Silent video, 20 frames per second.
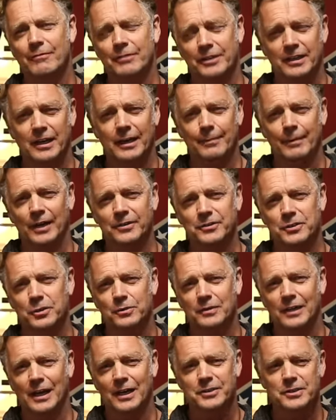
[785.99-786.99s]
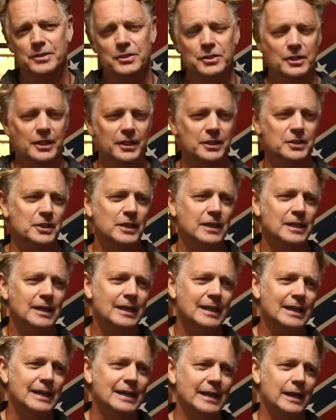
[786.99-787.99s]
it came out in 2006,
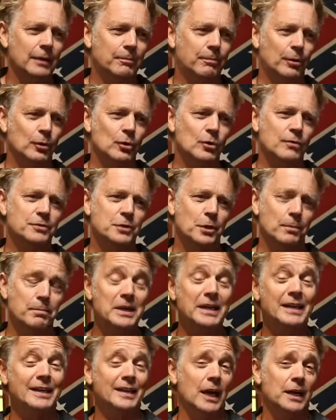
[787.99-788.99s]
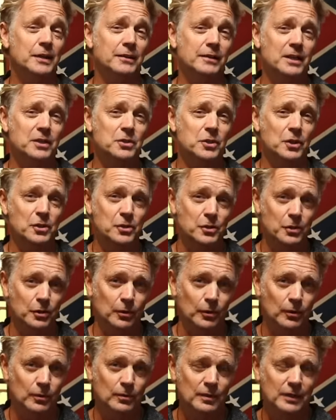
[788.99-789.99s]
it proved to me, and I think to
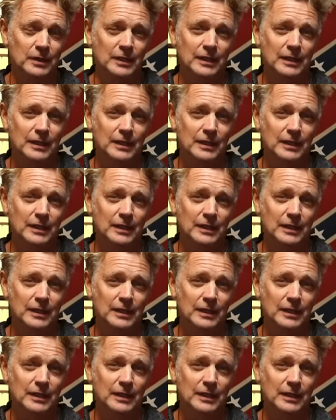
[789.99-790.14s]
you,